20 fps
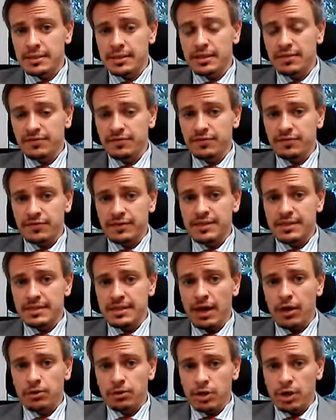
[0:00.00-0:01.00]
if this
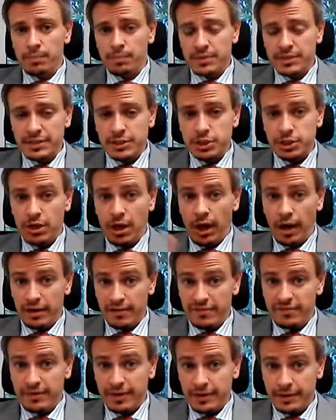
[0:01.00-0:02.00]
out-competition,
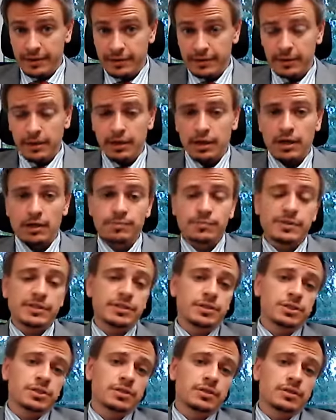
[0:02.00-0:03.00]
unfair
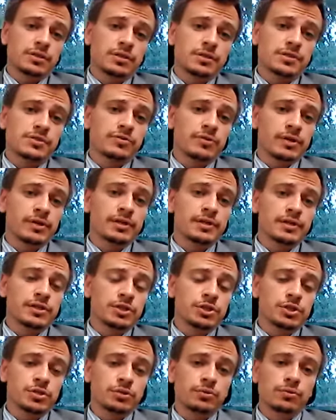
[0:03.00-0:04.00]
competition is really an
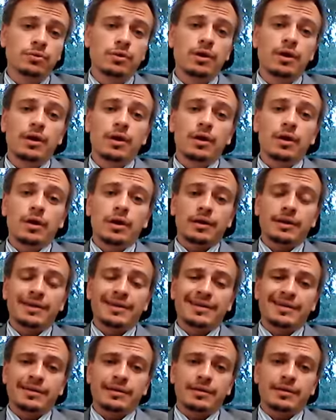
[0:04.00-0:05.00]
issue,
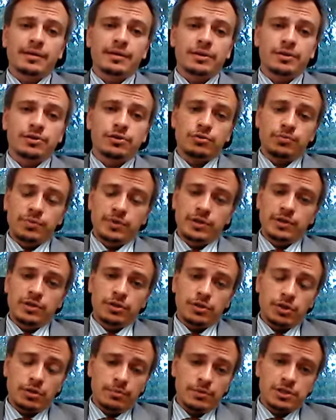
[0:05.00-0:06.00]
then the
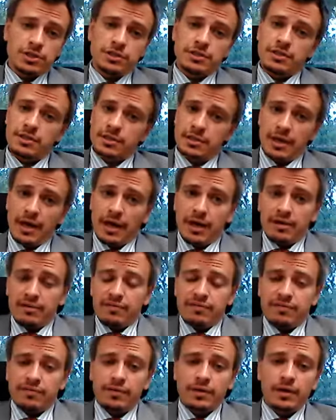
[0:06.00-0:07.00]
European Commission didn't have
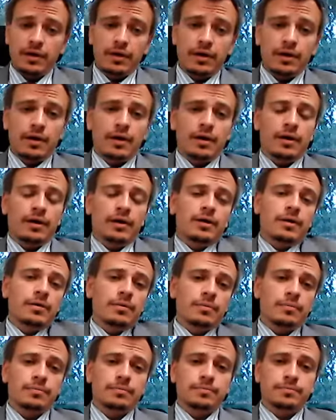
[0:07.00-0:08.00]

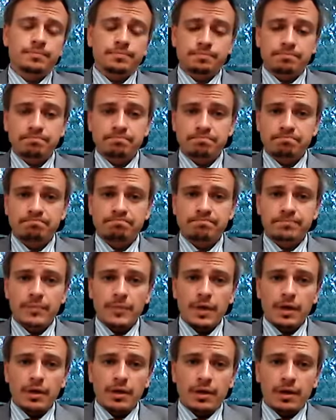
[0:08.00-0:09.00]

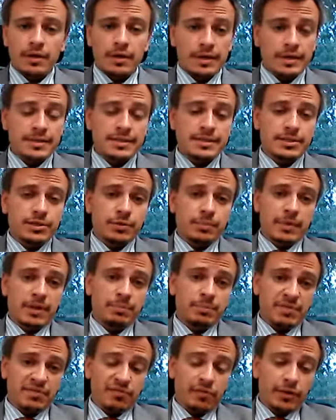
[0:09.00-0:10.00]
an
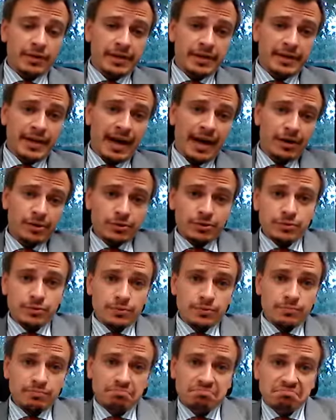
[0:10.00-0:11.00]
instrument before that how
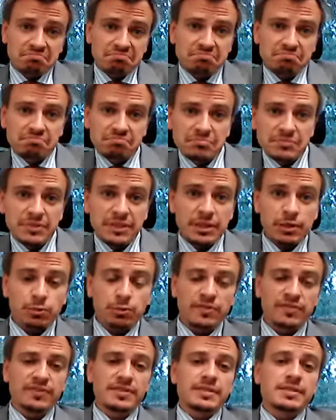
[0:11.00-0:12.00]
to deal
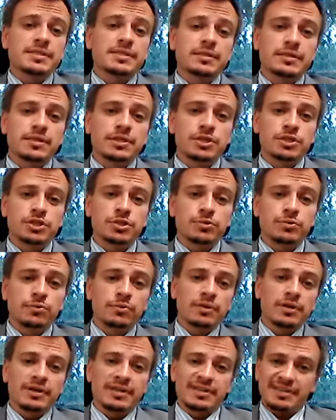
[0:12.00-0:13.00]
with this issue.
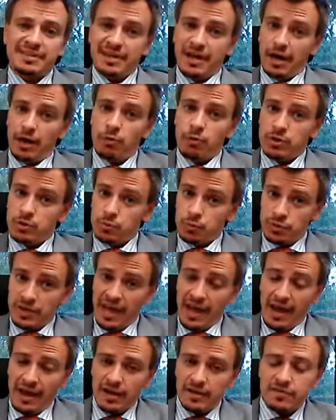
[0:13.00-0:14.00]
Now it would
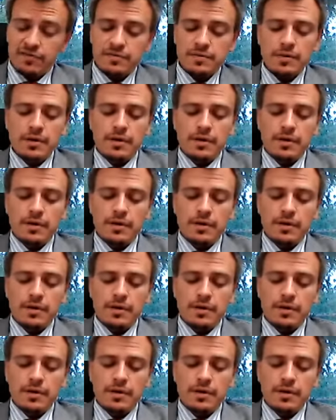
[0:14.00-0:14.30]
have,